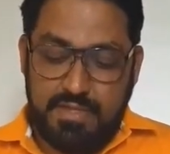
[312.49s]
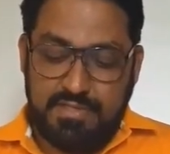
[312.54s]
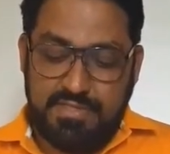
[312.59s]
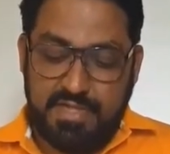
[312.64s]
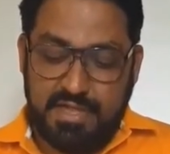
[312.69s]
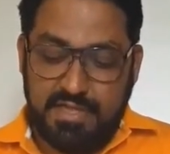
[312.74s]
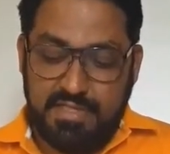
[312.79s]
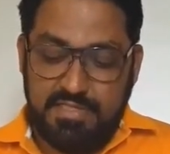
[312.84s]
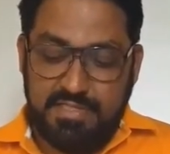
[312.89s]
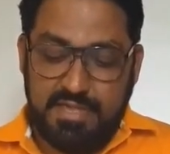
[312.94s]

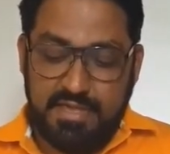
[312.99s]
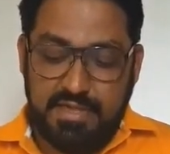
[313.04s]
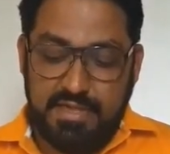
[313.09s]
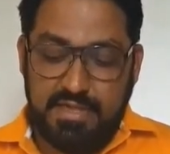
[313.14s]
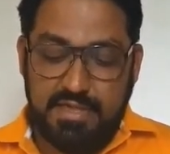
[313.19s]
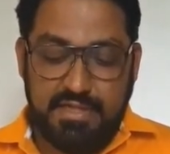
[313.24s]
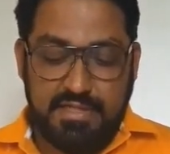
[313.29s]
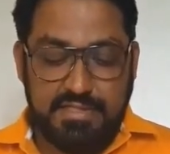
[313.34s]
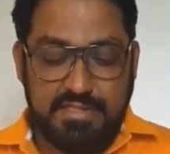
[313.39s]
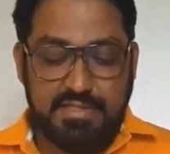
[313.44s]
Second thing
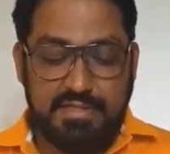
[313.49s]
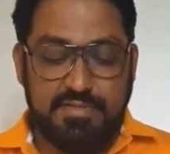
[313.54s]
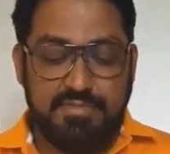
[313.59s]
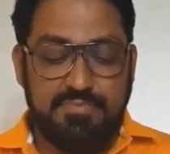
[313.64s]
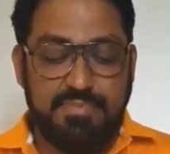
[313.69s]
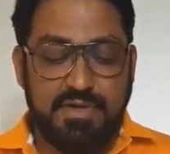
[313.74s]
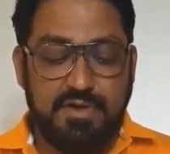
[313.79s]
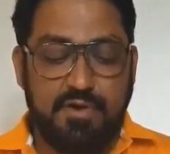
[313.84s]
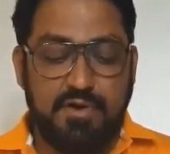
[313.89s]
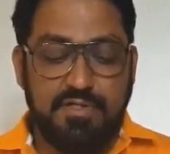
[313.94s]
is,
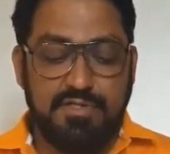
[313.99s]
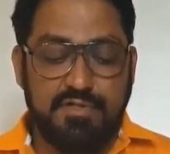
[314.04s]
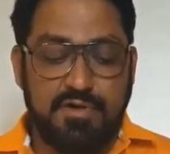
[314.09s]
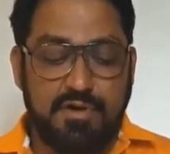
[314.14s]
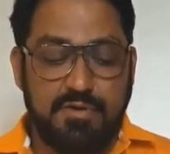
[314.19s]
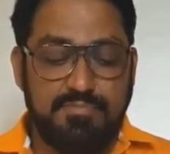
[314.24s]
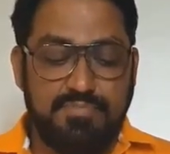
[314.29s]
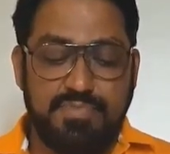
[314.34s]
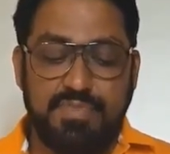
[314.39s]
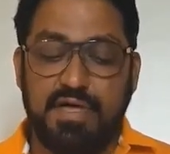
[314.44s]
because
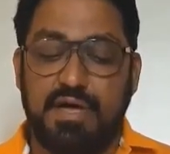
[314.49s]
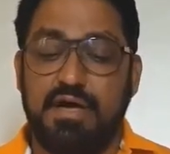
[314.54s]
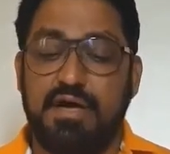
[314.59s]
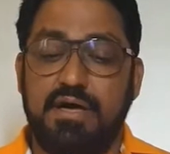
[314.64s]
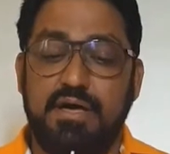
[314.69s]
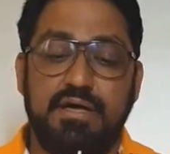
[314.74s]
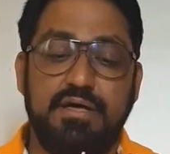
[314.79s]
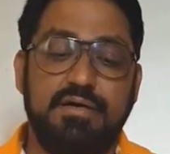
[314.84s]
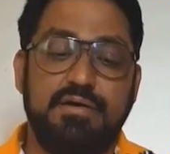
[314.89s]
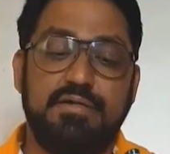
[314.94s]
of
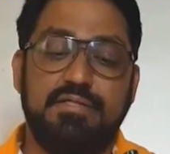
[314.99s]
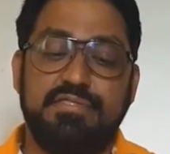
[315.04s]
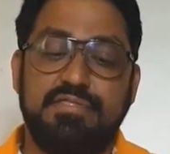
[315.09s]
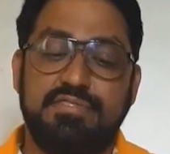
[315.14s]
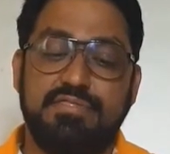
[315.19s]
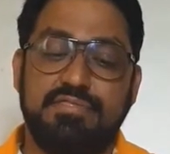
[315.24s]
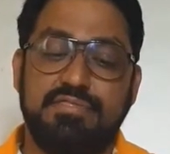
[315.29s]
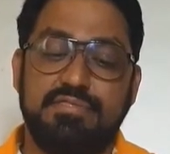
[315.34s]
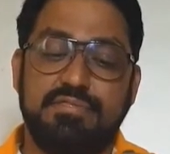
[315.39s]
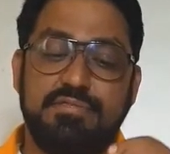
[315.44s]
the
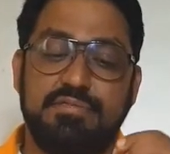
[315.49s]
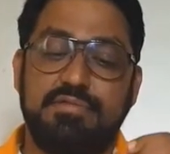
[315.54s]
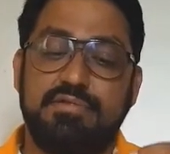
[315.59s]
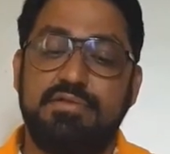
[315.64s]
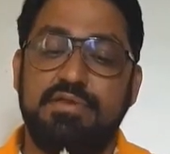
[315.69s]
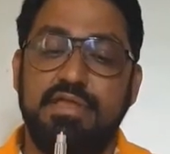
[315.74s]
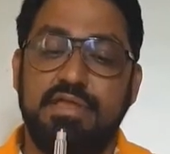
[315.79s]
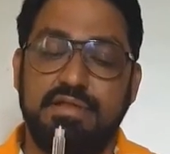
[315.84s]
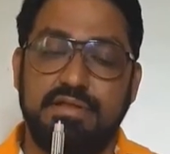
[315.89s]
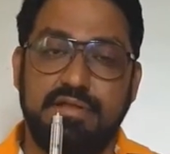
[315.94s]

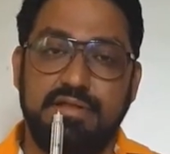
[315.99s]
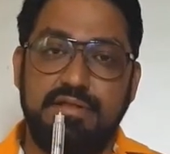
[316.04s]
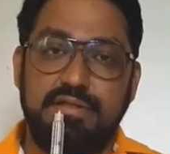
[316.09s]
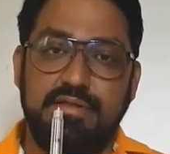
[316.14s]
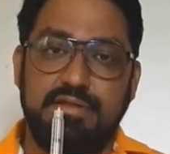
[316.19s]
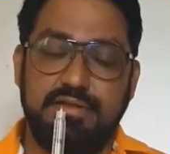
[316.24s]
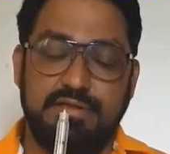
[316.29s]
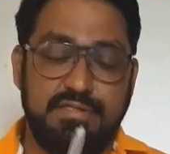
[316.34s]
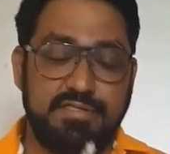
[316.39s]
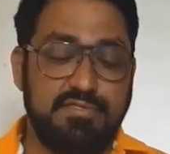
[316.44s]
needle,
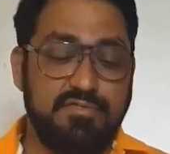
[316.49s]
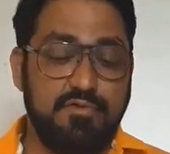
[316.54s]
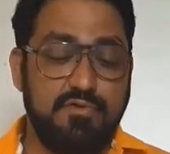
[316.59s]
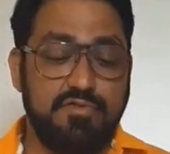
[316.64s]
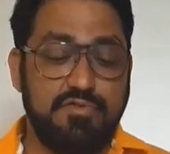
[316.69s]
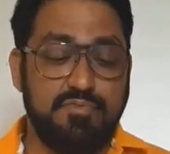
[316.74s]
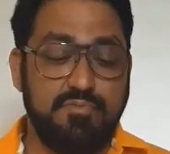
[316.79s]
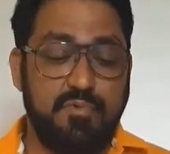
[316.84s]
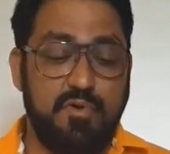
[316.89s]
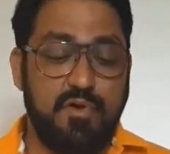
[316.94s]
it is so
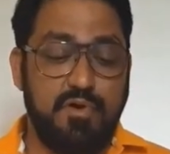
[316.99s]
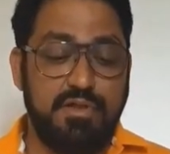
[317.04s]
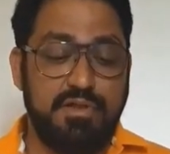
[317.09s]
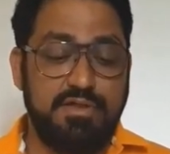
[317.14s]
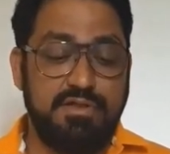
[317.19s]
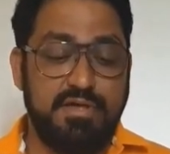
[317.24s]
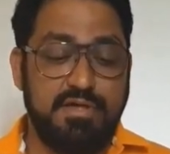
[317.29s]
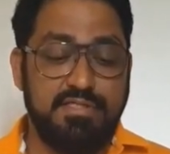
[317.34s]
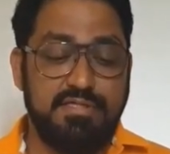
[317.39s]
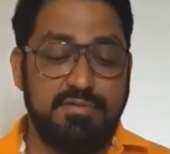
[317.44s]
small,
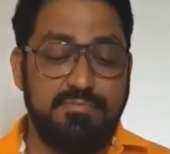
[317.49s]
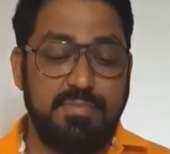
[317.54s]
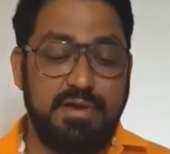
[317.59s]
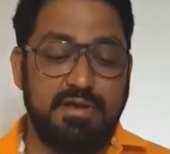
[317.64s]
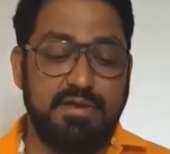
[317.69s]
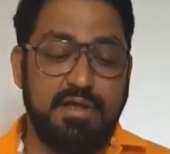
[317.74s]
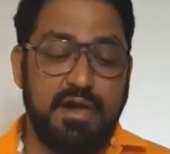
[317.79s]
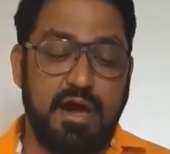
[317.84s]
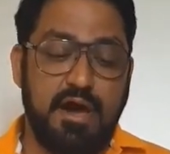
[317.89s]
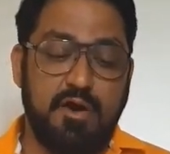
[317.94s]
it doesn't
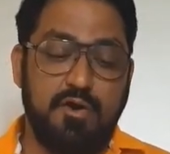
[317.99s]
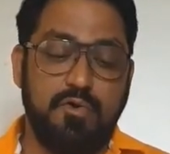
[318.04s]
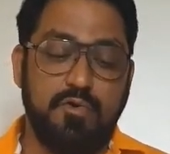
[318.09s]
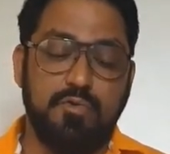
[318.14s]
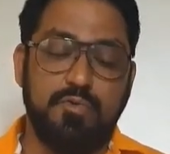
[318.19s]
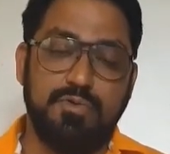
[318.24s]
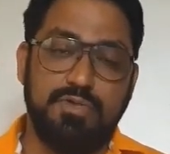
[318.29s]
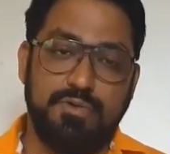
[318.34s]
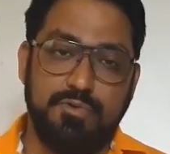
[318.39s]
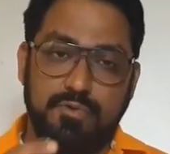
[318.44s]
matter
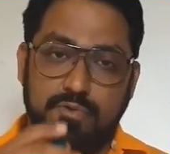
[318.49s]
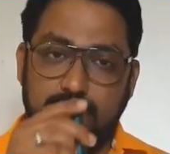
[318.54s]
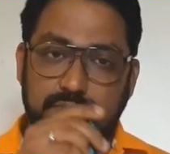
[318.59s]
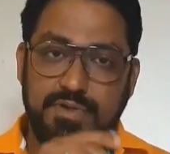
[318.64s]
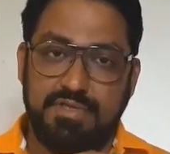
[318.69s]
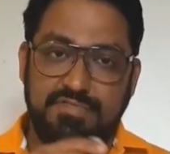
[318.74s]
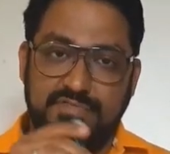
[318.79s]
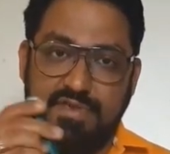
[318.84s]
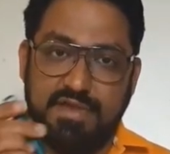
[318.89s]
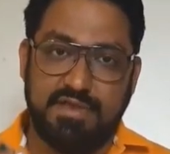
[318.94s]
how you
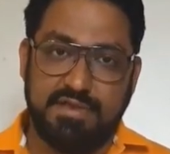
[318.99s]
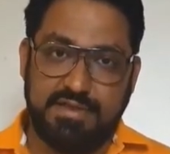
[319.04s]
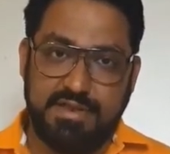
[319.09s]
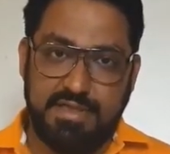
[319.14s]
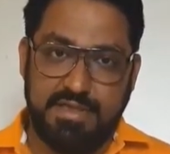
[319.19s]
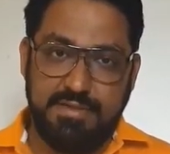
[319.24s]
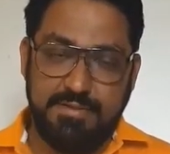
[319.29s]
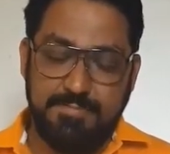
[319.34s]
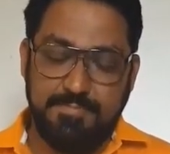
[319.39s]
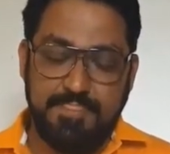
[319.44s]
injecting.